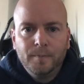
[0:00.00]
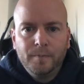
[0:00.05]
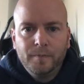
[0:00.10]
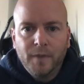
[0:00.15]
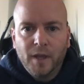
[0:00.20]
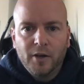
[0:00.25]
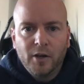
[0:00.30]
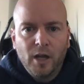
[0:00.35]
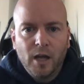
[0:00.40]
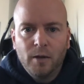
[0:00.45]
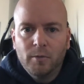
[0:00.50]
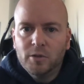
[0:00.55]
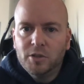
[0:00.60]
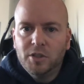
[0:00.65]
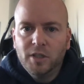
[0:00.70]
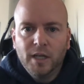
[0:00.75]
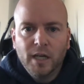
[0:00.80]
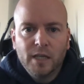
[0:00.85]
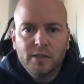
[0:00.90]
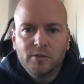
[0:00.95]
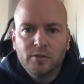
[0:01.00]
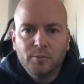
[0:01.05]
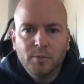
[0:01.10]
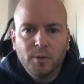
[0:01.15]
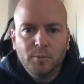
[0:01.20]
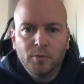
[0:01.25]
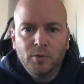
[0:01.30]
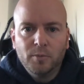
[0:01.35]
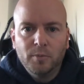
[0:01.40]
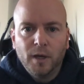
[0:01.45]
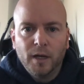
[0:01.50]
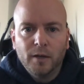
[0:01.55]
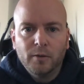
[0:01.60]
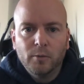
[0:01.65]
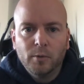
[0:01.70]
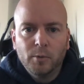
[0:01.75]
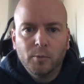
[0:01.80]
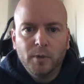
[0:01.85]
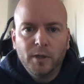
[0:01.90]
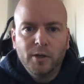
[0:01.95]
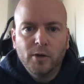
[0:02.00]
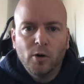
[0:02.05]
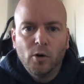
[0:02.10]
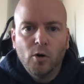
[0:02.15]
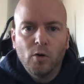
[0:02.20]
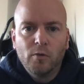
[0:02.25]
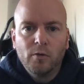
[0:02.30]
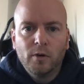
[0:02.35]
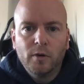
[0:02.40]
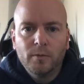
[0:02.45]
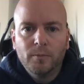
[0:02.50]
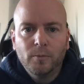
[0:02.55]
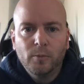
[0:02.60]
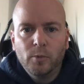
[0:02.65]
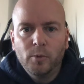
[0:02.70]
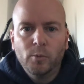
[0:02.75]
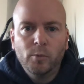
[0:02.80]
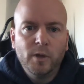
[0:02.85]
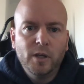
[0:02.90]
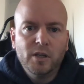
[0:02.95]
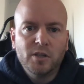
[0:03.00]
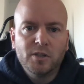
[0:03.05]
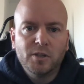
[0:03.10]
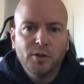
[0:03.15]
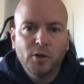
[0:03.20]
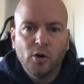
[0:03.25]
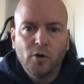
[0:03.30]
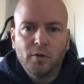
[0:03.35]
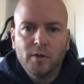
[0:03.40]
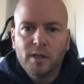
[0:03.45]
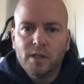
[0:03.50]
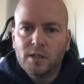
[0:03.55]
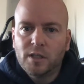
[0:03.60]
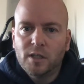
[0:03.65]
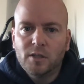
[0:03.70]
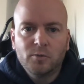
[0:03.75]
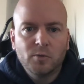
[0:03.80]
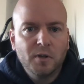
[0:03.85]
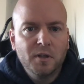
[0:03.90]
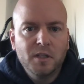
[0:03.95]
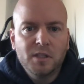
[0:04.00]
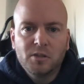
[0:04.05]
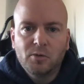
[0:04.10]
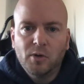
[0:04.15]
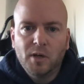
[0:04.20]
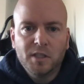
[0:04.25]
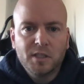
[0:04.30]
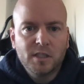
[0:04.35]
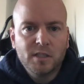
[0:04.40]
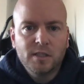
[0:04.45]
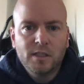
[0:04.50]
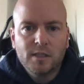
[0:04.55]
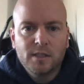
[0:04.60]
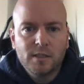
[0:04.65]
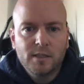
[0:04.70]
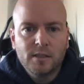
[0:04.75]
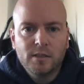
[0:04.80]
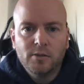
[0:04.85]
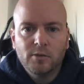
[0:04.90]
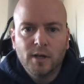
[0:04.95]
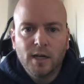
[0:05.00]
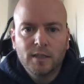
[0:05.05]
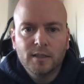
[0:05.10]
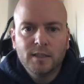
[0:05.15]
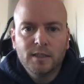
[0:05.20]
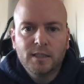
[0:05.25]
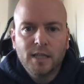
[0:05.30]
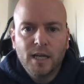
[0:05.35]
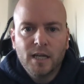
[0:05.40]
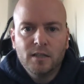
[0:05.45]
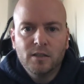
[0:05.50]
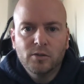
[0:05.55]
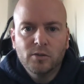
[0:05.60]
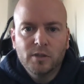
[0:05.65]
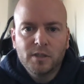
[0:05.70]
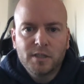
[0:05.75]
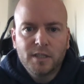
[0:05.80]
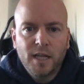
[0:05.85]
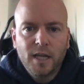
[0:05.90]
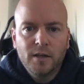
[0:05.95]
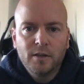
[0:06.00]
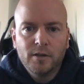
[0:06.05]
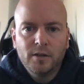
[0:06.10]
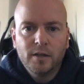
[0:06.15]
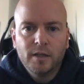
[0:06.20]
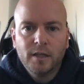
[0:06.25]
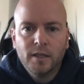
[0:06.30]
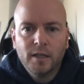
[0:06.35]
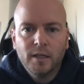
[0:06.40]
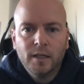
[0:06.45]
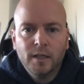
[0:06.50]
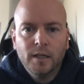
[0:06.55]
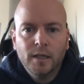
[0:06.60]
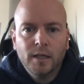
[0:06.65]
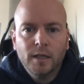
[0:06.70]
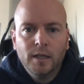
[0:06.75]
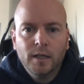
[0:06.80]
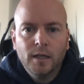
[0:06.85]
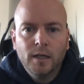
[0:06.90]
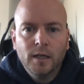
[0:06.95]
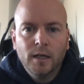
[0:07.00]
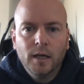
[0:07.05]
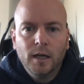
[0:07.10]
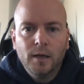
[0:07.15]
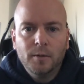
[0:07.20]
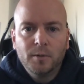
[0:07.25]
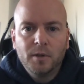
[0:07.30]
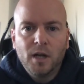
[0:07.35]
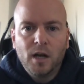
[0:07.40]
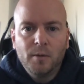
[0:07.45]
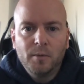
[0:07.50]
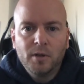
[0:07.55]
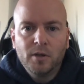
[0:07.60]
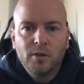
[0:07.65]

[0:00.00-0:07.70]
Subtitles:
I don't know how much you guys remember, but when we used to go over these, each one of these questions is directly tied to a standard, Common